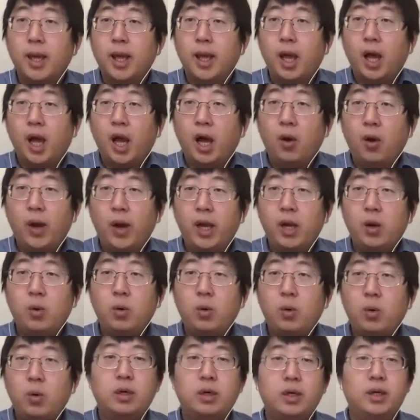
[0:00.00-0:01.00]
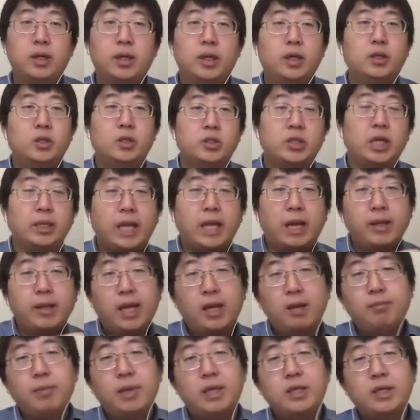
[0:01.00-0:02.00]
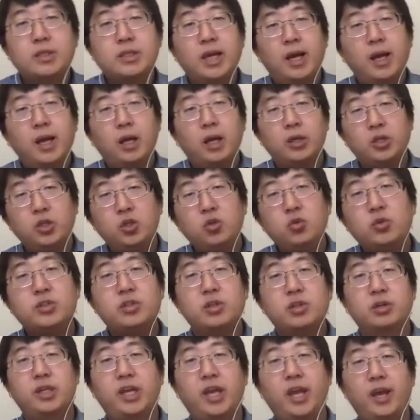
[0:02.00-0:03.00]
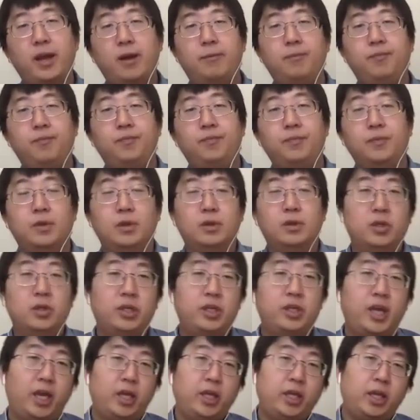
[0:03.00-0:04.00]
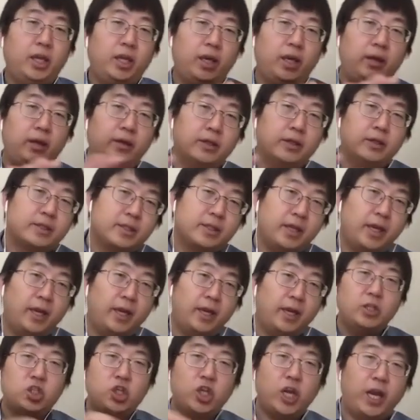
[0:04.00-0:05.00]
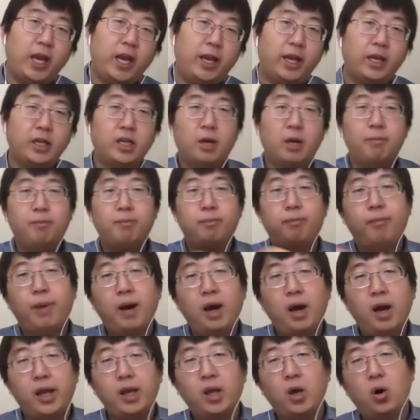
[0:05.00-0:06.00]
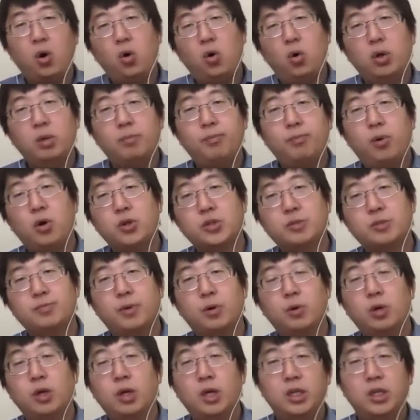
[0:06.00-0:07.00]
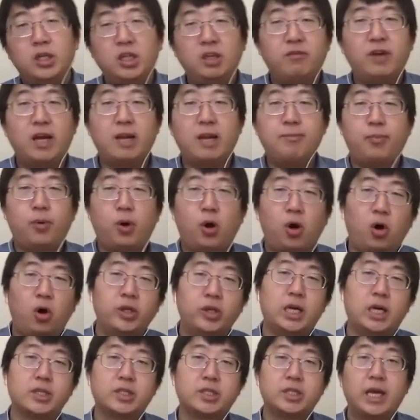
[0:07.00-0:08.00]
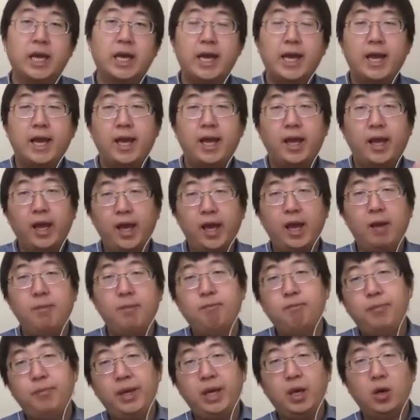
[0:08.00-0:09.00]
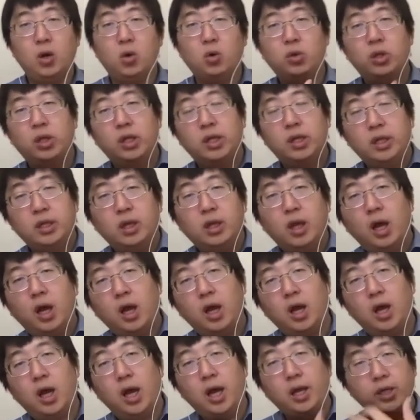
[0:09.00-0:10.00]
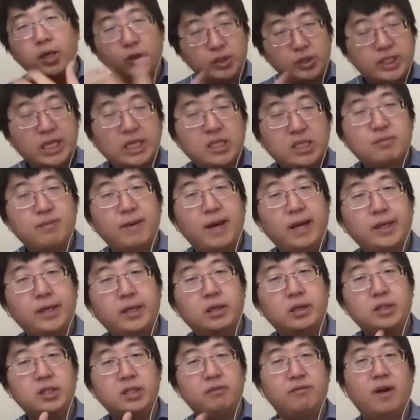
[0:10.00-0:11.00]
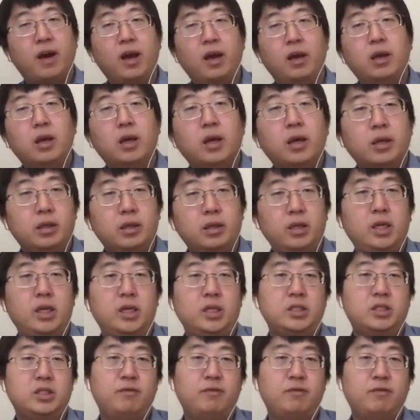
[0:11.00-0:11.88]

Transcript: However, that means that the user can in the same chain and combine all the possible DeFi products and build and satisfy their DeFi needs.